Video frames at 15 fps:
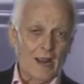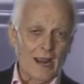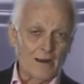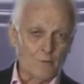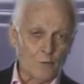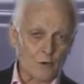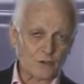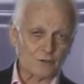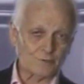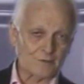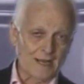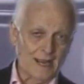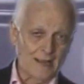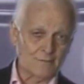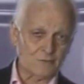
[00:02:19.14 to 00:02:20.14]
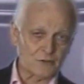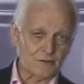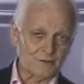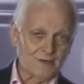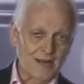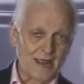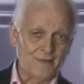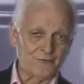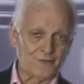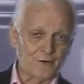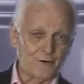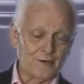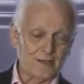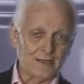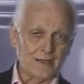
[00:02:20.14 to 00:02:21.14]
At worship times
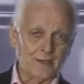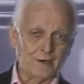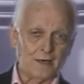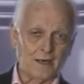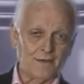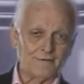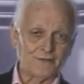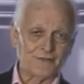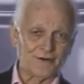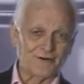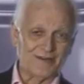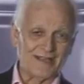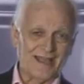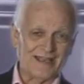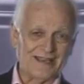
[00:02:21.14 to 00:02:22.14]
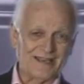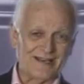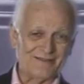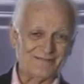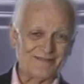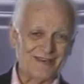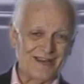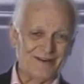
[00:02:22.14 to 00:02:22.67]
9:30 and 11:30 a.m.